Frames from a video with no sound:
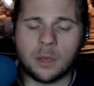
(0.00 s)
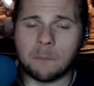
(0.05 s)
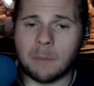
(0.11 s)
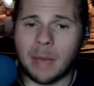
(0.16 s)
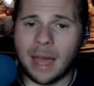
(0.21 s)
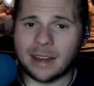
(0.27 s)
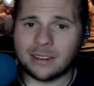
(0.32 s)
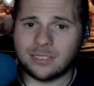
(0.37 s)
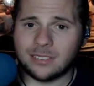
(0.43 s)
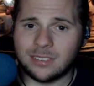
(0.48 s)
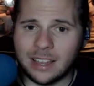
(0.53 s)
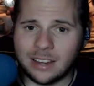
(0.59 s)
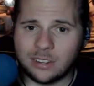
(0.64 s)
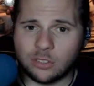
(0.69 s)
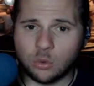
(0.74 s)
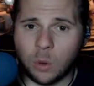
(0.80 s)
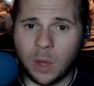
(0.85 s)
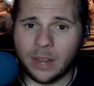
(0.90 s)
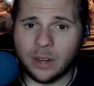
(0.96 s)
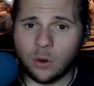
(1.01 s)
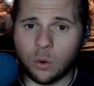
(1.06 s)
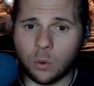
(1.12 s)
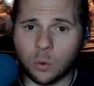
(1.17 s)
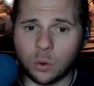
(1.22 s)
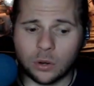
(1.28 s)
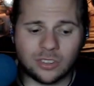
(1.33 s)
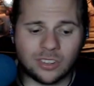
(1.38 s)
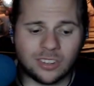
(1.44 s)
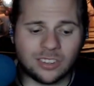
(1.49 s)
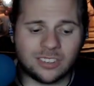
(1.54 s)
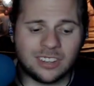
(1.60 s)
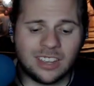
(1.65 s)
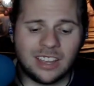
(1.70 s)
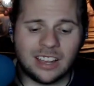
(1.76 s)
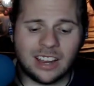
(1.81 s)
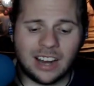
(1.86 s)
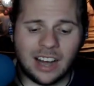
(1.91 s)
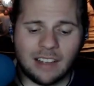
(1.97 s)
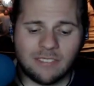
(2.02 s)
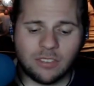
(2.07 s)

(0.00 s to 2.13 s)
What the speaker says: Back to stakes quality horses, gonna have